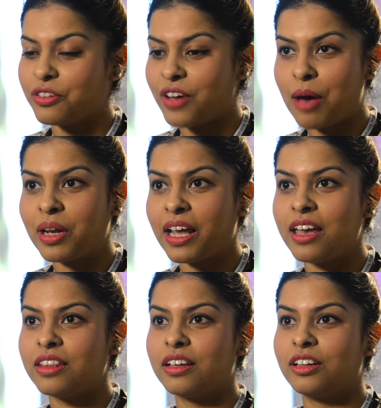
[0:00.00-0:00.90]

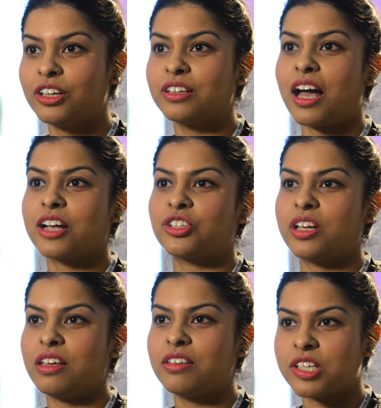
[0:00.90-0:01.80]
family that, look,
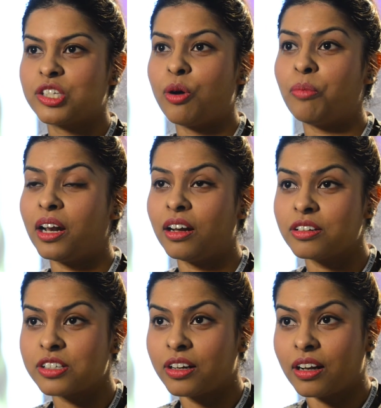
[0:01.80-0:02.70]
actually this is what my
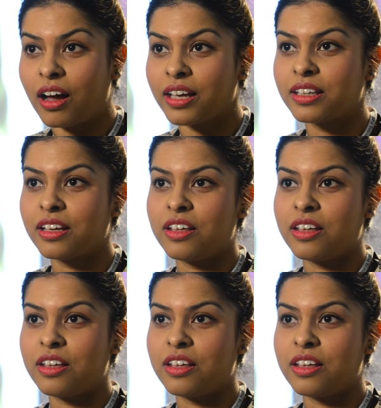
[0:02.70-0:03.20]
lungs look like,